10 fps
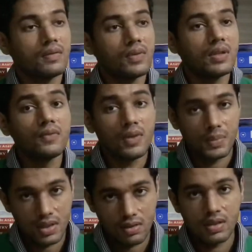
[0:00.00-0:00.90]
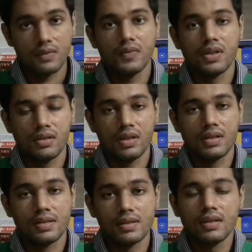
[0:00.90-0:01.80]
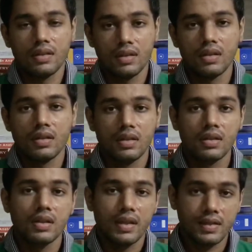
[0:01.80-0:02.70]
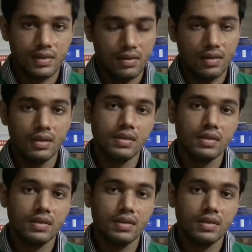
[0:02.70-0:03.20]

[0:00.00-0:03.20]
inflammatory infiltrates, etc.,